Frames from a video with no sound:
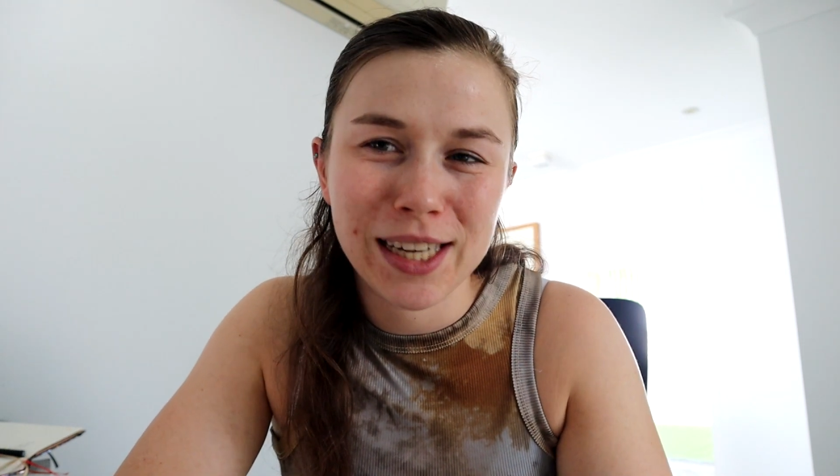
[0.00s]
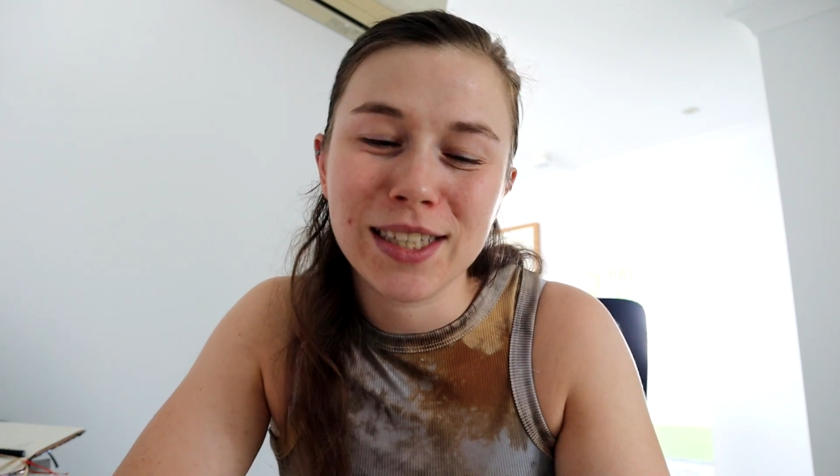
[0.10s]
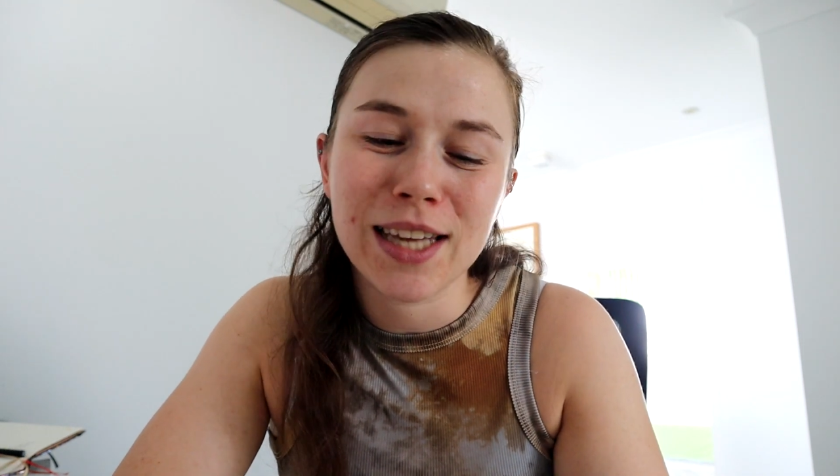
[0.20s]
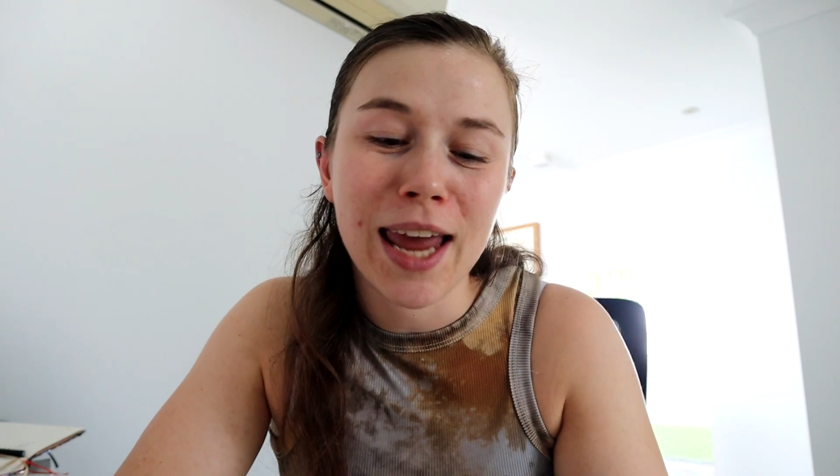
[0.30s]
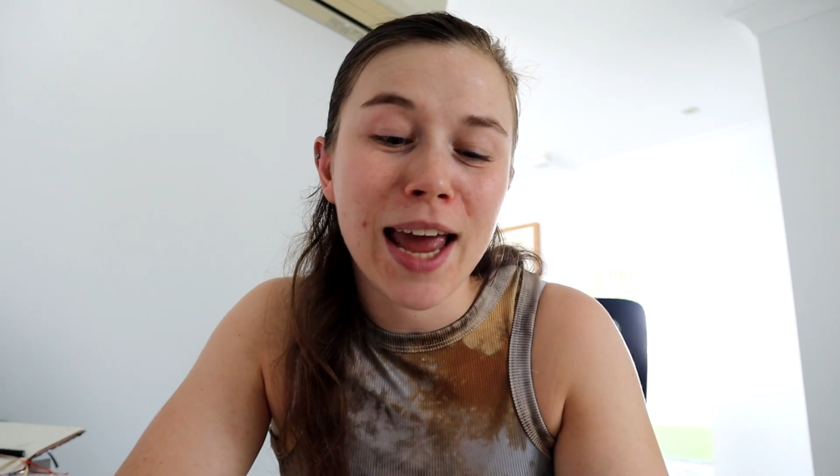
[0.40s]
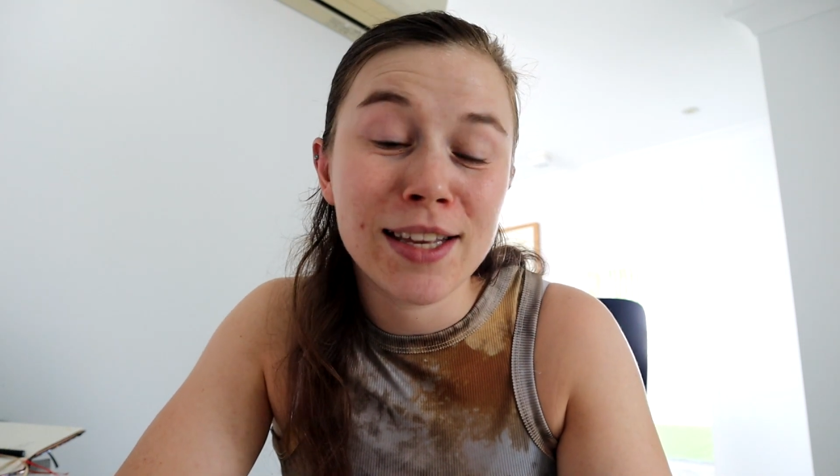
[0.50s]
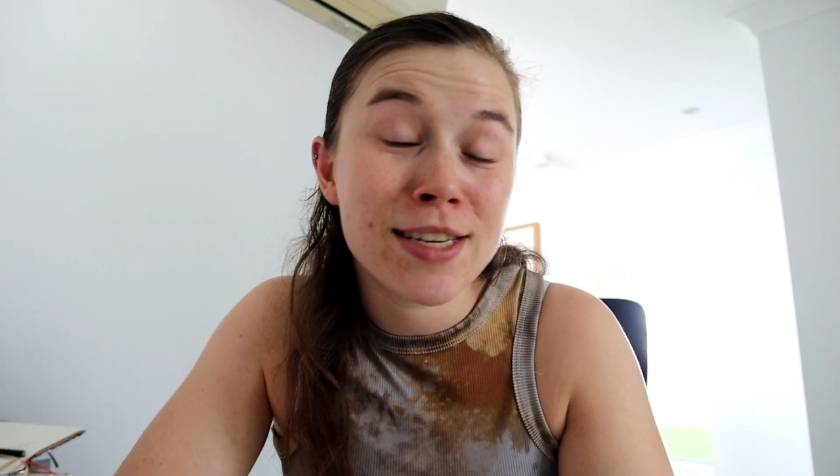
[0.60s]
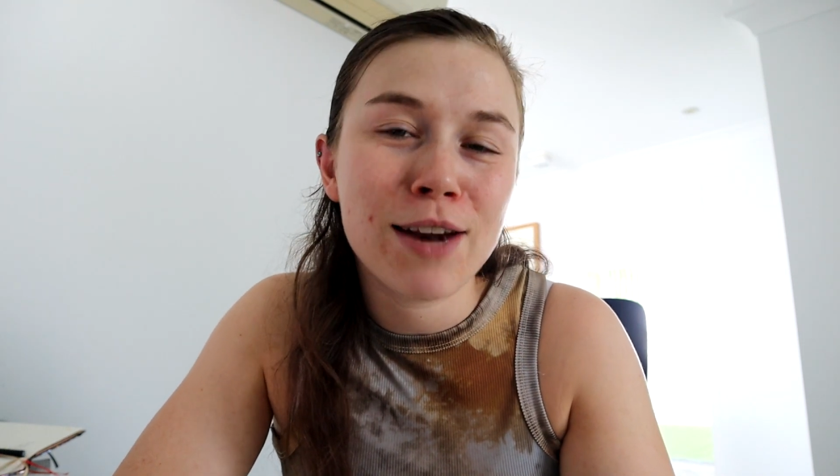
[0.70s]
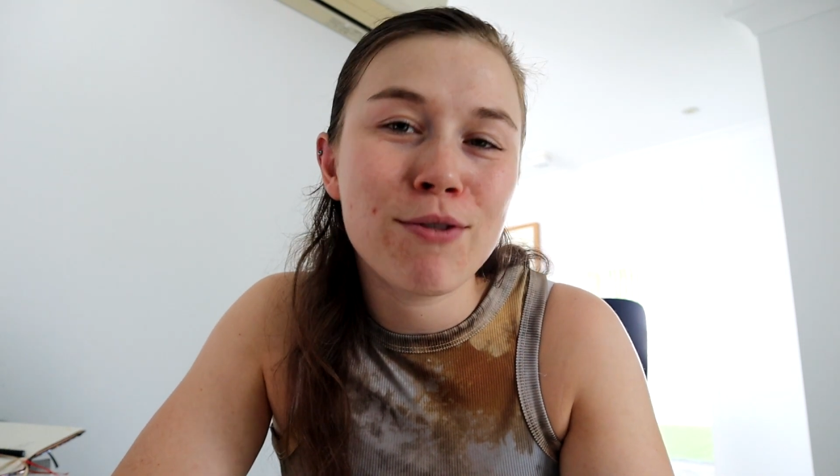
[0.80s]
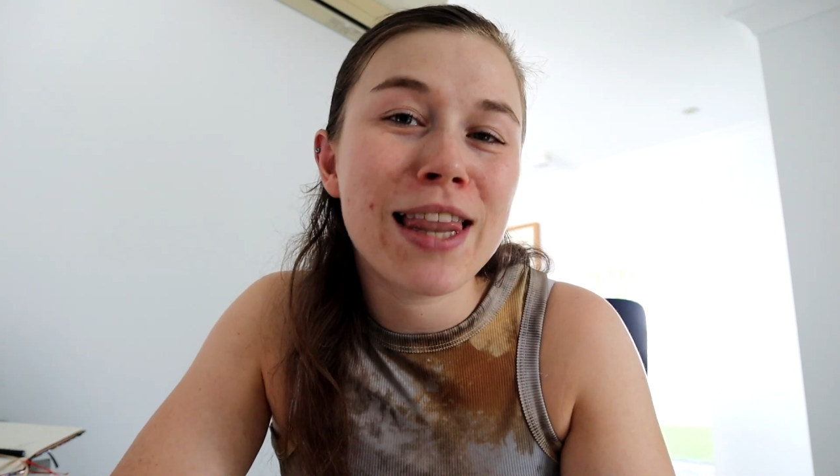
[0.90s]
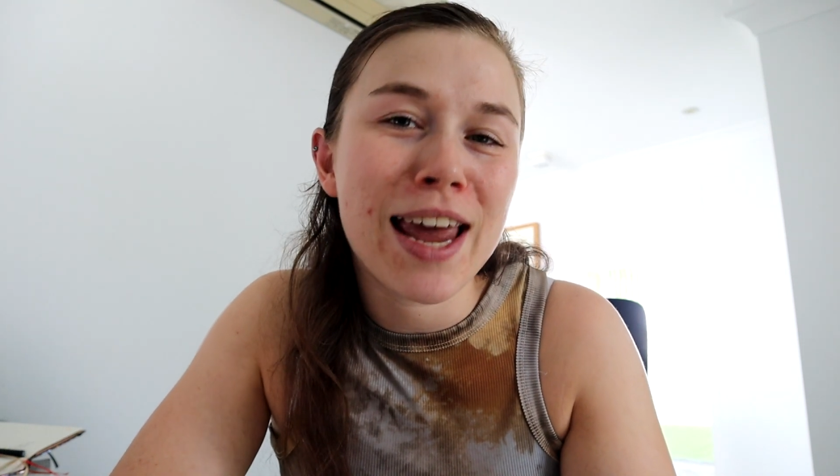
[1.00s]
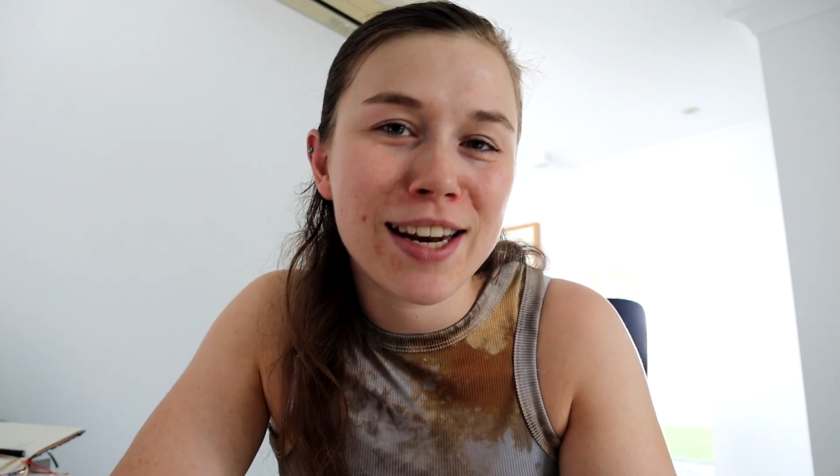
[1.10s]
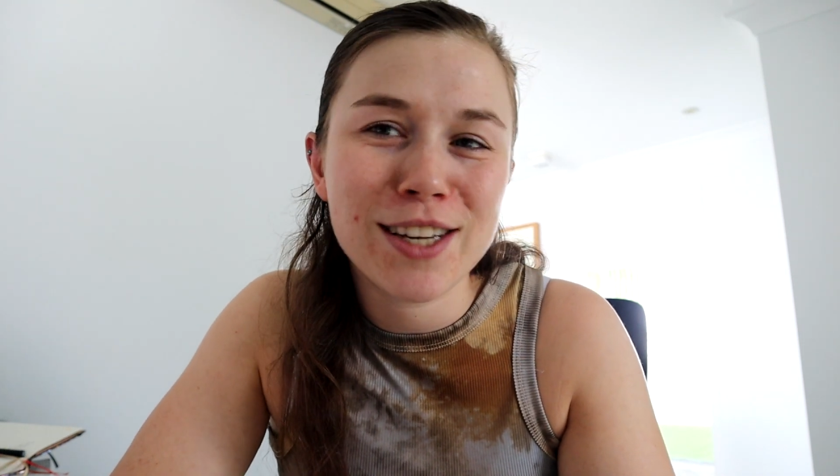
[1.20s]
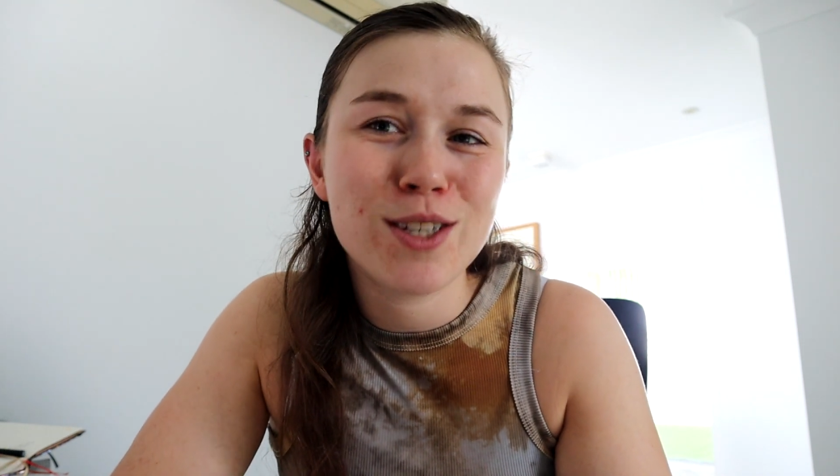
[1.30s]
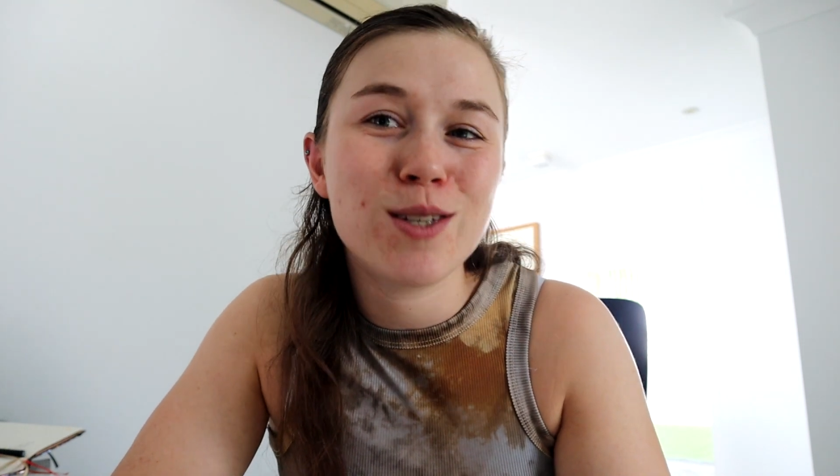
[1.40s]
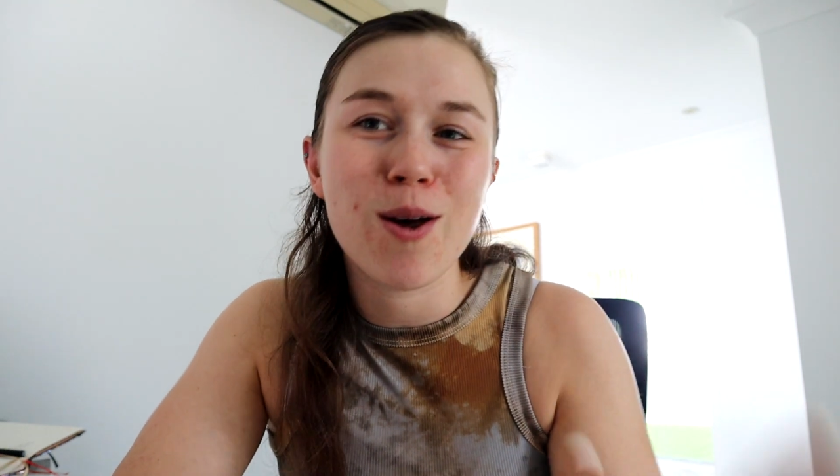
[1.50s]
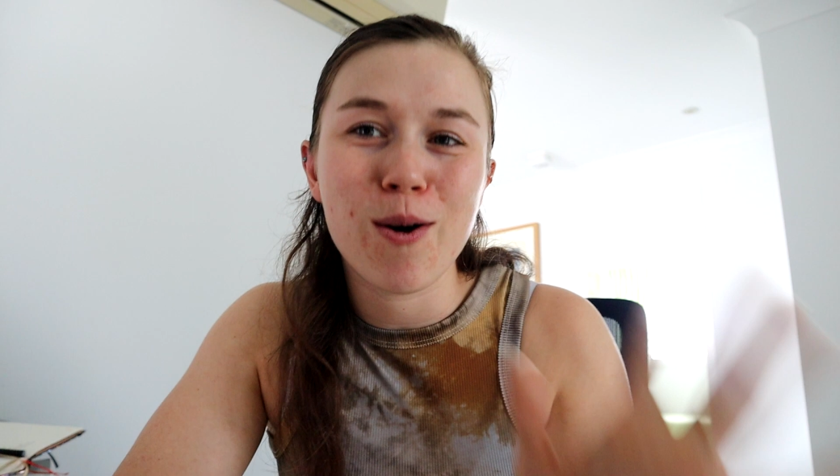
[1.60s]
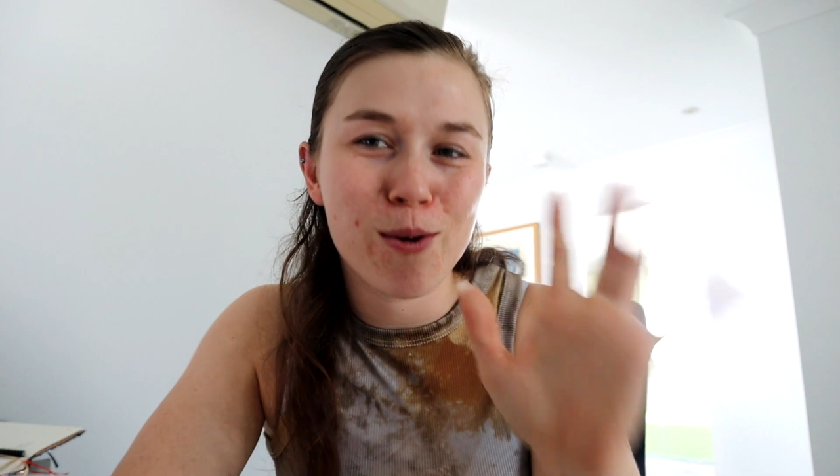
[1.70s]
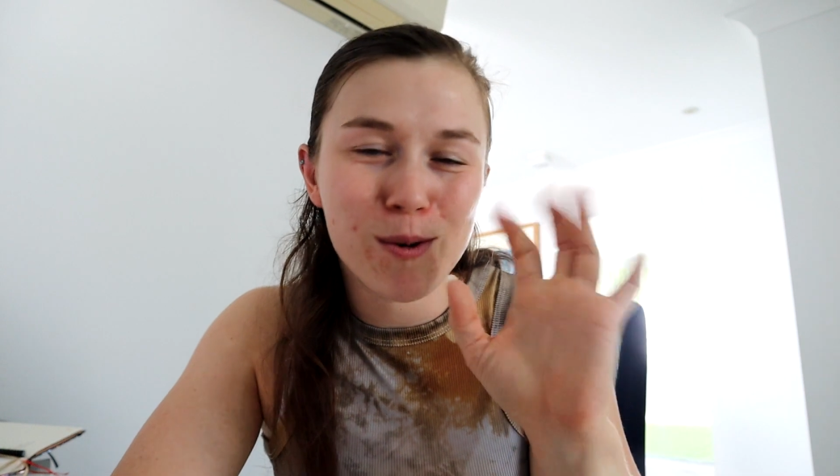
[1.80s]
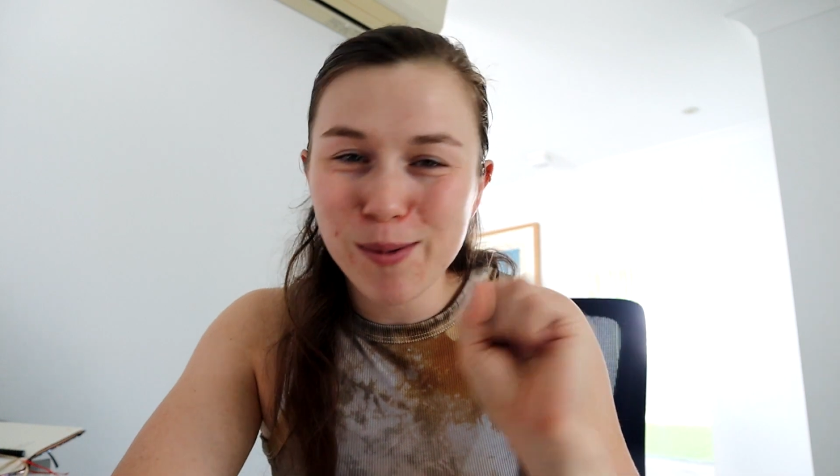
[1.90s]
It's like handstand related,
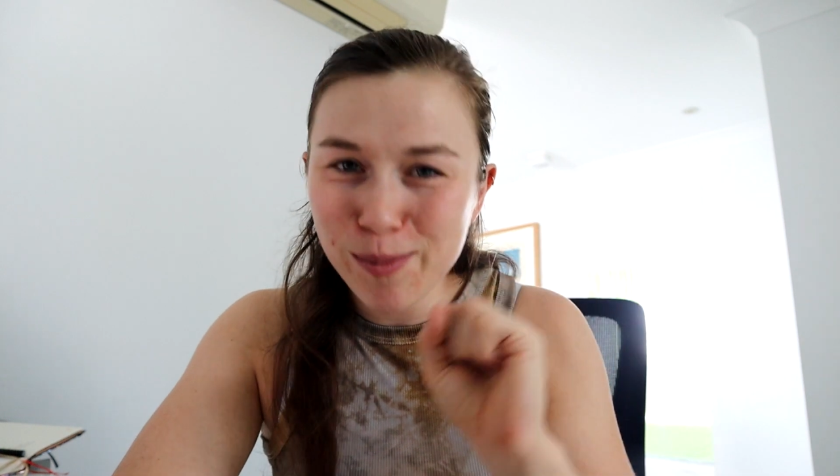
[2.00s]
so